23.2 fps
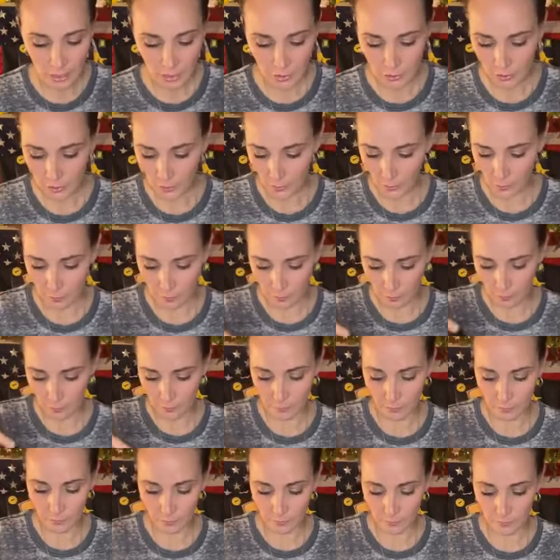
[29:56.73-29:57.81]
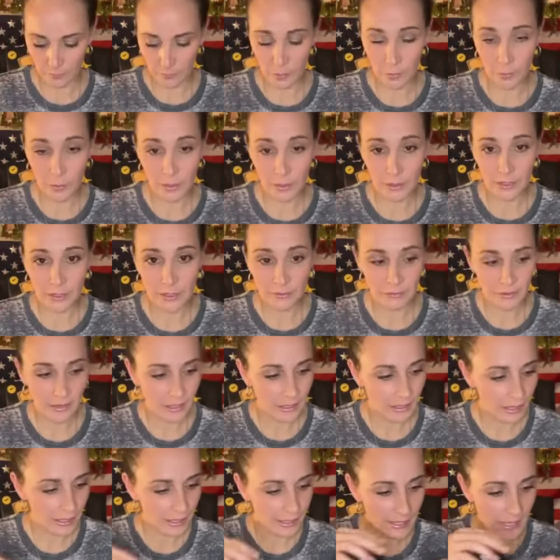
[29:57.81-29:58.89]
So you could leave
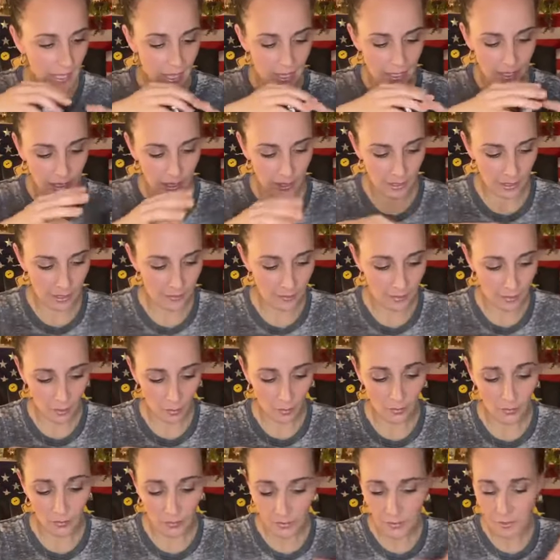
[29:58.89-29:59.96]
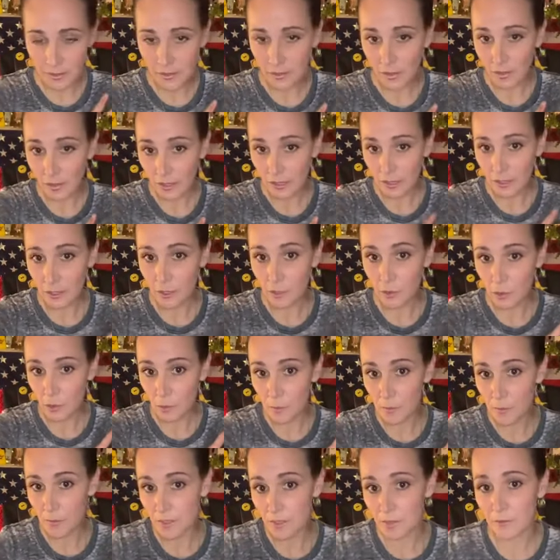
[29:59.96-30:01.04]
that like that. And then on this side, you
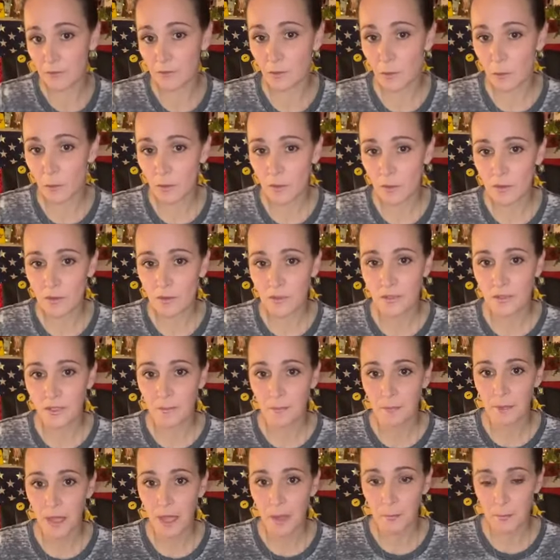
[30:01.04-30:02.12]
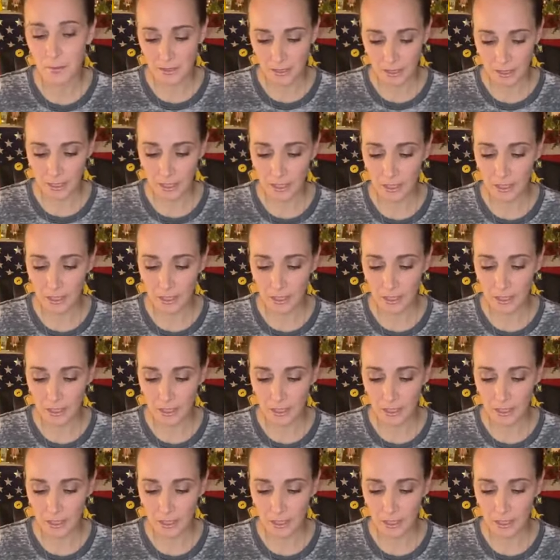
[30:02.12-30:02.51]
could put some florals. I was